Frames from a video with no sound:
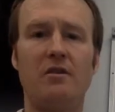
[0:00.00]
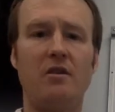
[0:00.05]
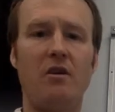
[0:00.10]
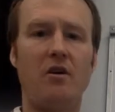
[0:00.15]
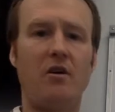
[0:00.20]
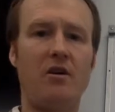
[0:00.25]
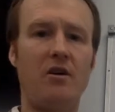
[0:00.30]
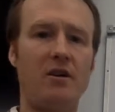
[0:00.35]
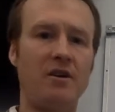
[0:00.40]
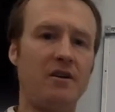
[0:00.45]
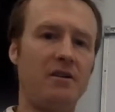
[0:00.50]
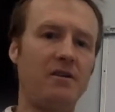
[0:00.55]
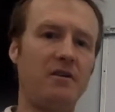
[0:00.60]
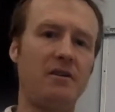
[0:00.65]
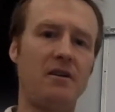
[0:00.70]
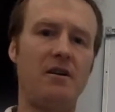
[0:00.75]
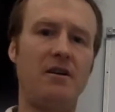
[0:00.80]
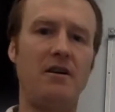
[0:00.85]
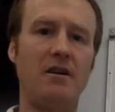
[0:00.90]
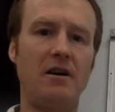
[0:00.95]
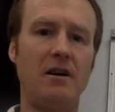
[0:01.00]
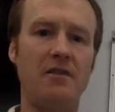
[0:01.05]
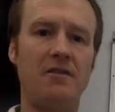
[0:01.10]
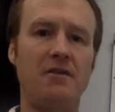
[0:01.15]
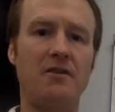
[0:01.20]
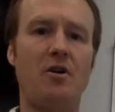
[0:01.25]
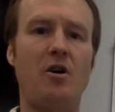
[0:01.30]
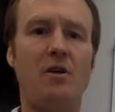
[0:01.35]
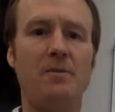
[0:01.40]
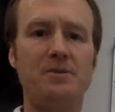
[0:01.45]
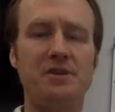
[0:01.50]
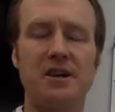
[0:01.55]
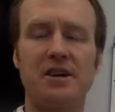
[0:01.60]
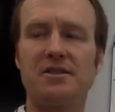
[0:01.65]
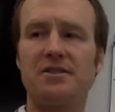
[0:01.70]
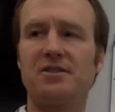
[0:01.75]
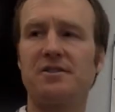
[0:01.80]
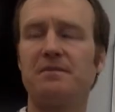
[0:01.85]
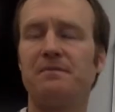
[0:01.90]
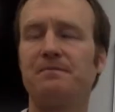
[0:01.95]
on other
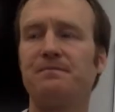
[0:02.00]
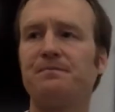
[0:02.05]
objects.